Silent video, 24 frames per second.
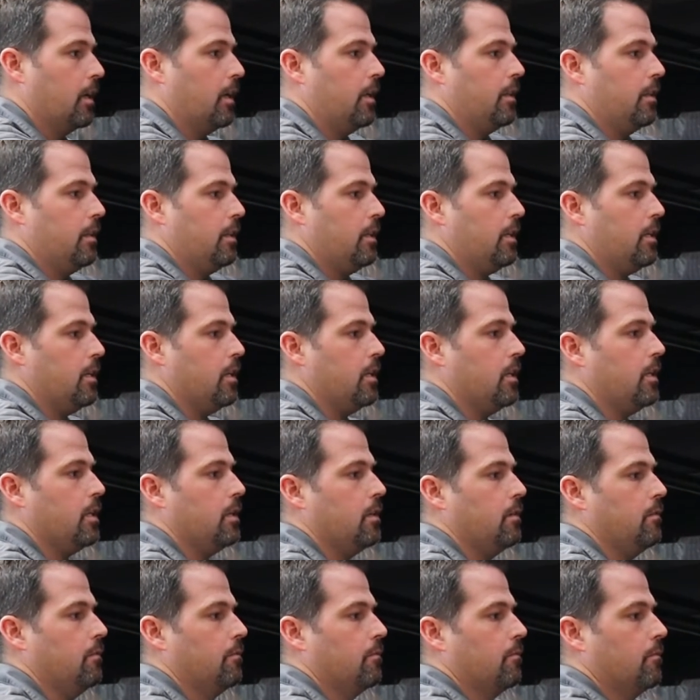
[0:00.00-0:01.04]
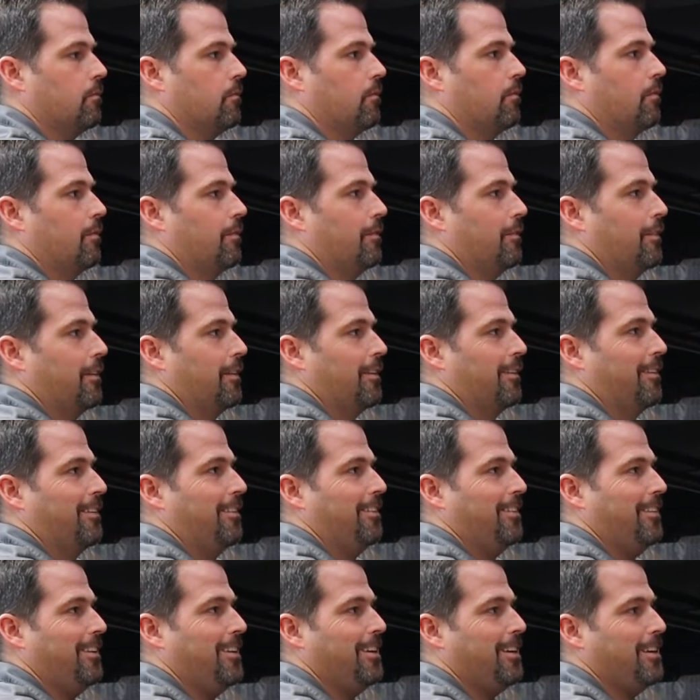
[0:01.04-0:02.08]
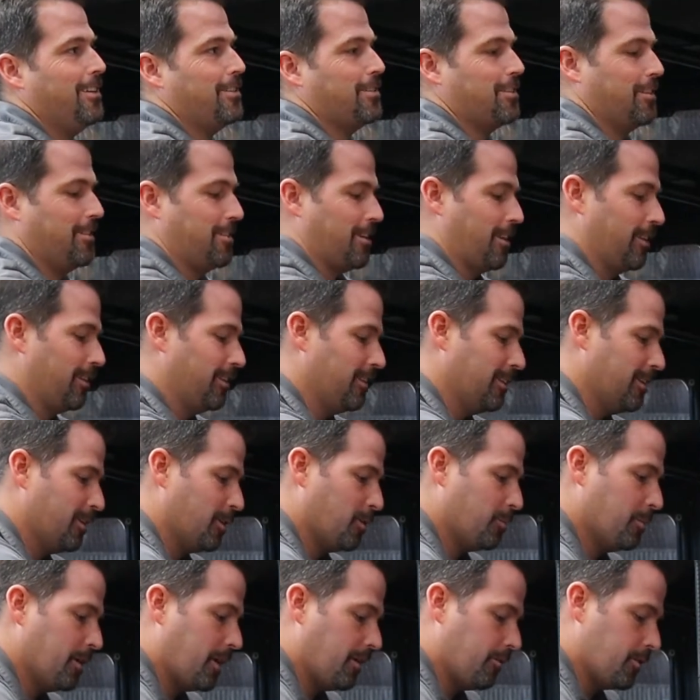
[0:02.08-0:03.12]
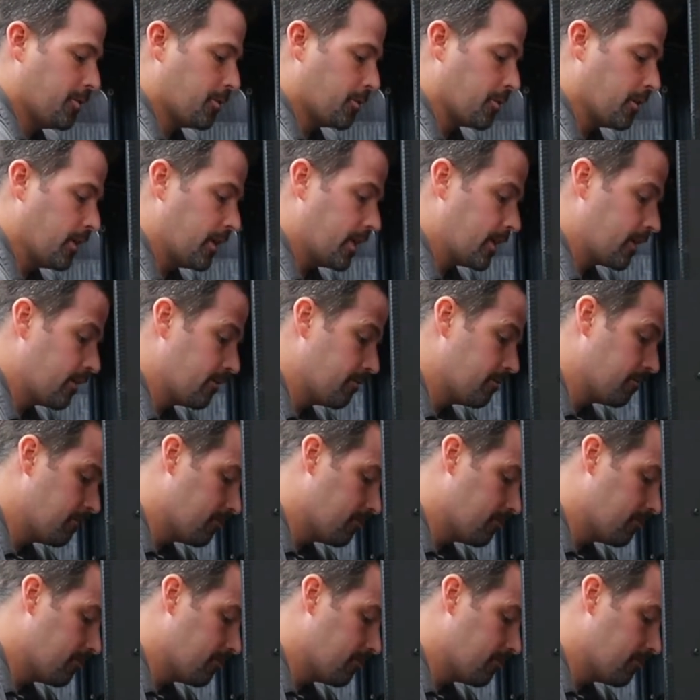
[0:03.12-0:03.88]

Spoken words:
And then This is a little bit of a trick.